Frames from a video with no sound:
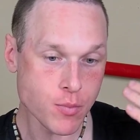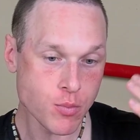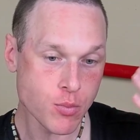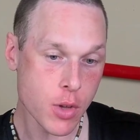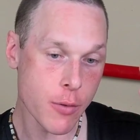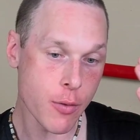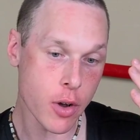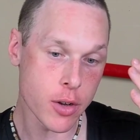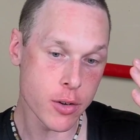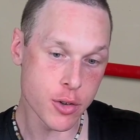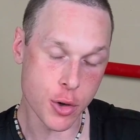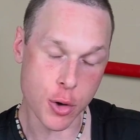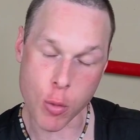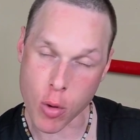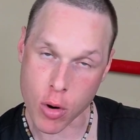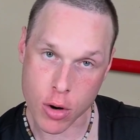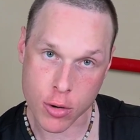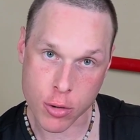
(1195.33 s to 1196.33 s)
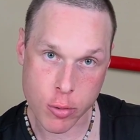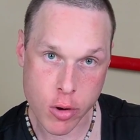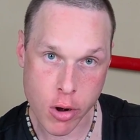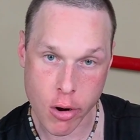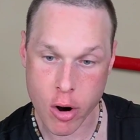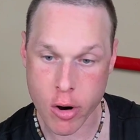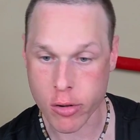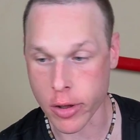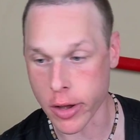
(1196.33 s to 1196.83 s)
if I do want a new
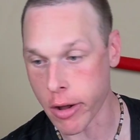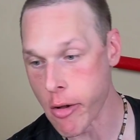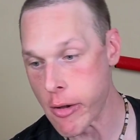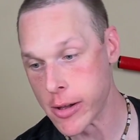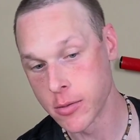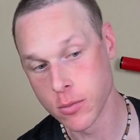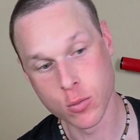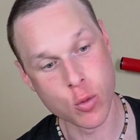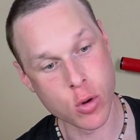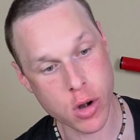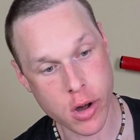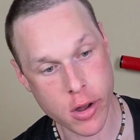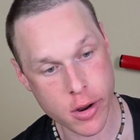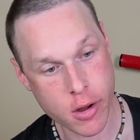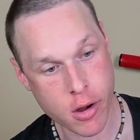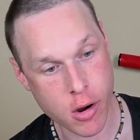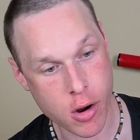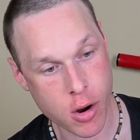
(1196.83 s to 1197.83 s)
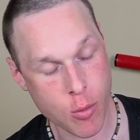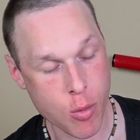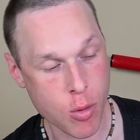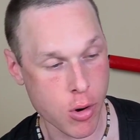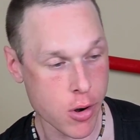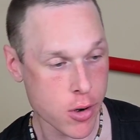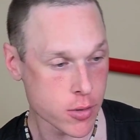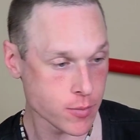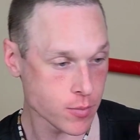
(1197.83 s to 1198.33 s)
car, like what kind of car I
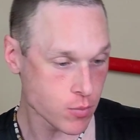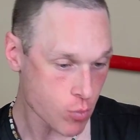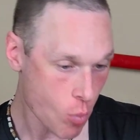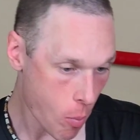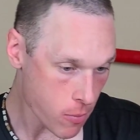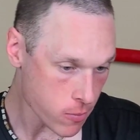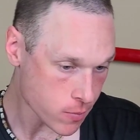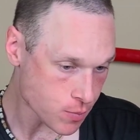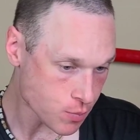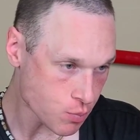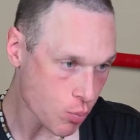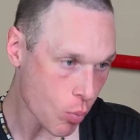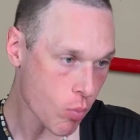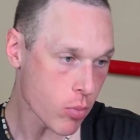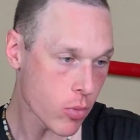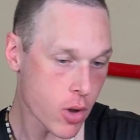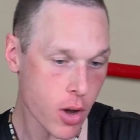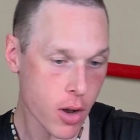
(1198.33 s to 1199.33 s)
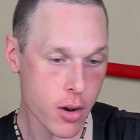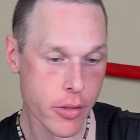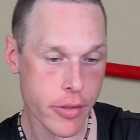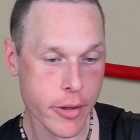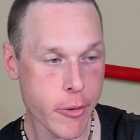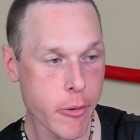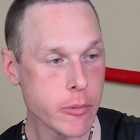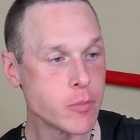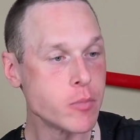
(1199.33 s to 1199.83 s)
want, kind of
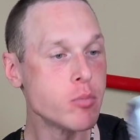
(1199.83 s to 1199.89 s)
thing.